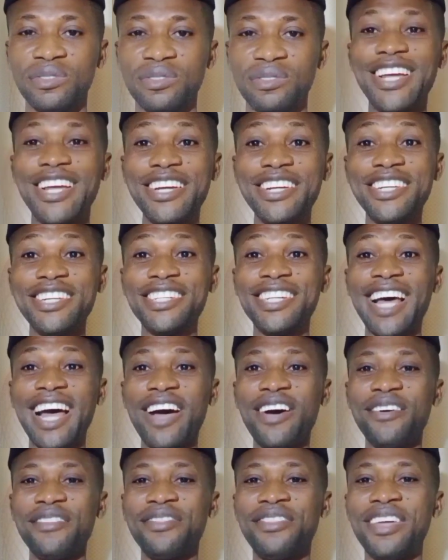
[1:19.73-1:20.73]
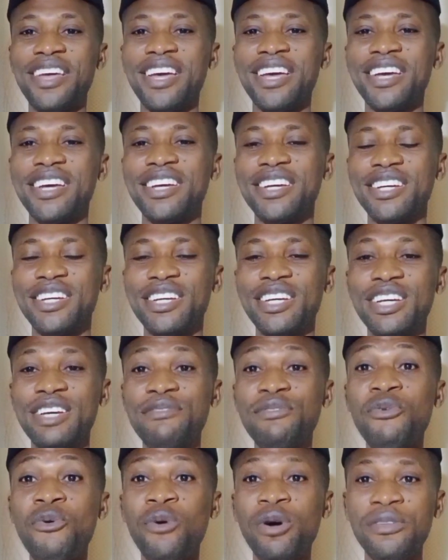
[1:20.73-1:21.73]
Ladies out there,
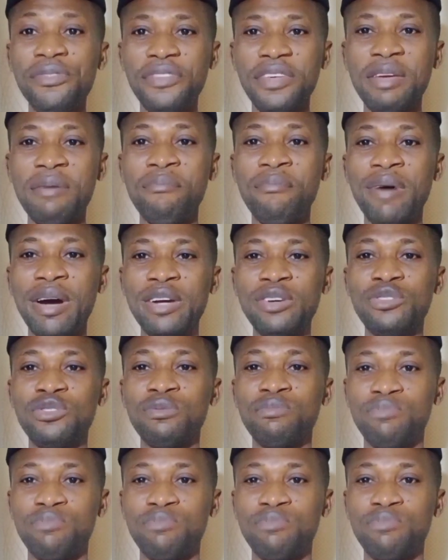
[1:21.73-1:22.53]
if you want a man to